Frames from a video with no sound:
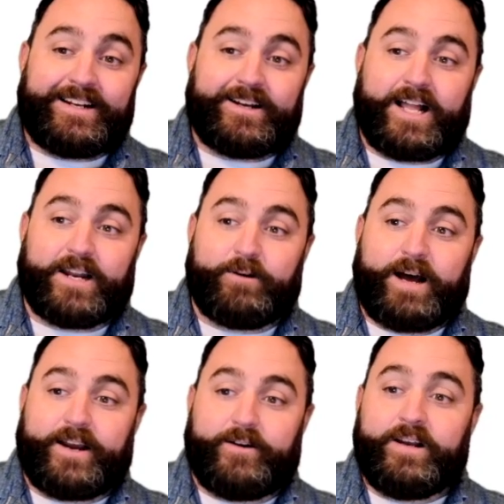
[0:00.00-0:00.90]

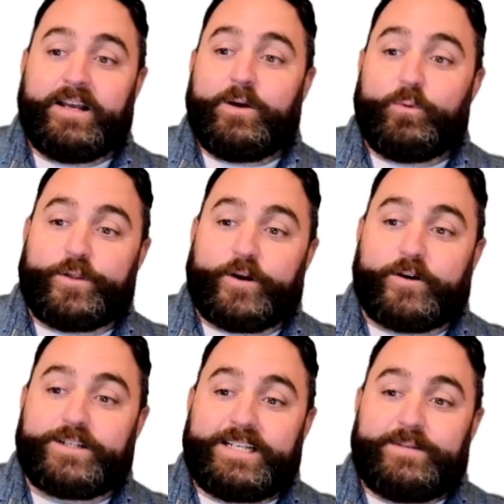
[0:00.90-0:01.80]
Colorado. With
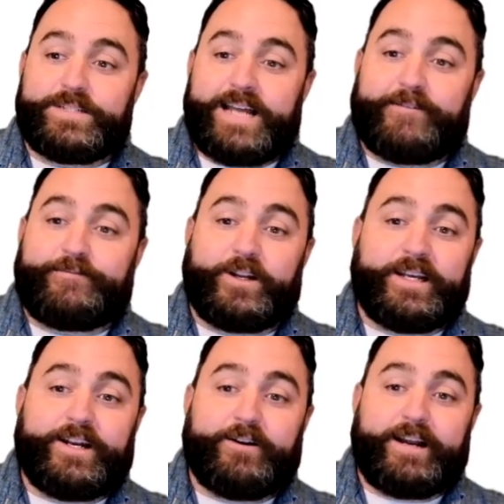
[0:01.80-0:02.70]
our teams now
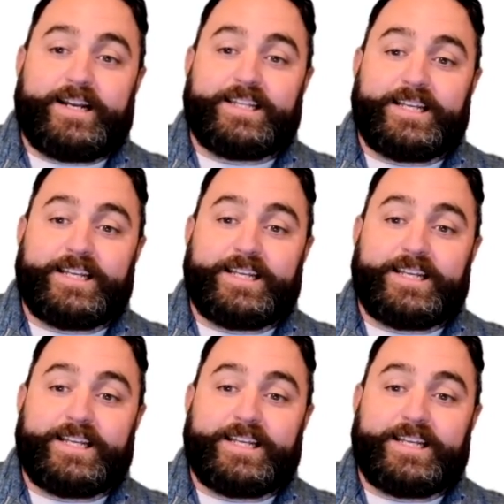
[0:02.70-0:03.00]
fully integrated,